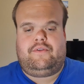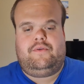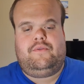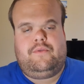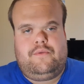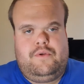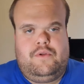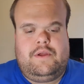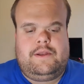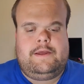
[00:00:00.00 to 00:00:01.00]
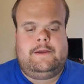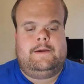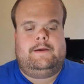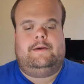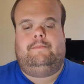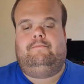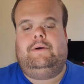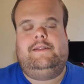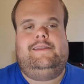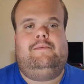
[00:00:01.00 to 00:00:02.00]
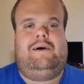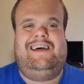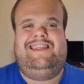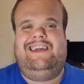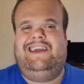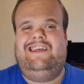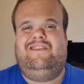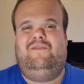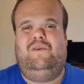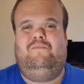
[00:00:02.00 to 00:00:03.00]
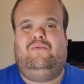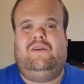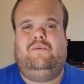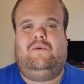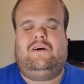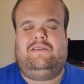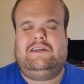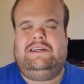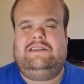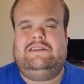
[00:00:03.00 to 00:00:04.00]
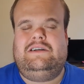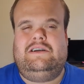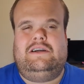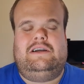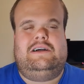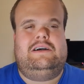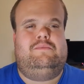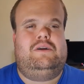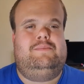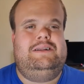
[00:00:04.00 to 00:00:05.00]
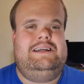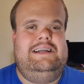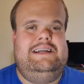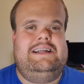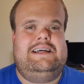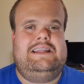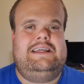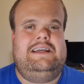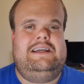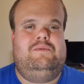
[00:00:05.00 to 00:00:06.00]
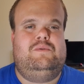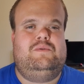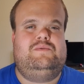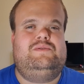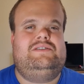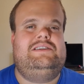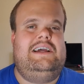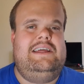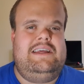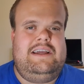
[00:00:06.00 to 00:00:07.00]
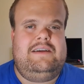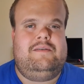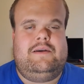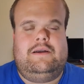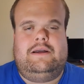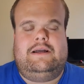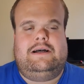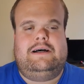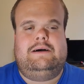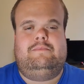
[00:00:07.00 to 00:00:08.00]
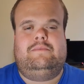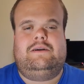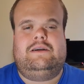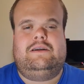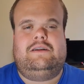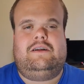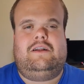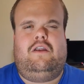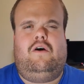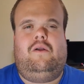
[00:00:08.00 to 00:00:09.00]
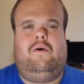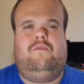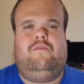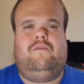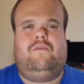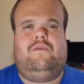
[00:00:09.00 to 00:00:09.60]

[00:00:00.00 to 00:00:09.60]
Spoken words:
to union. But I think he's doing pretty well in rugby league, and I think he will stay there. A lot of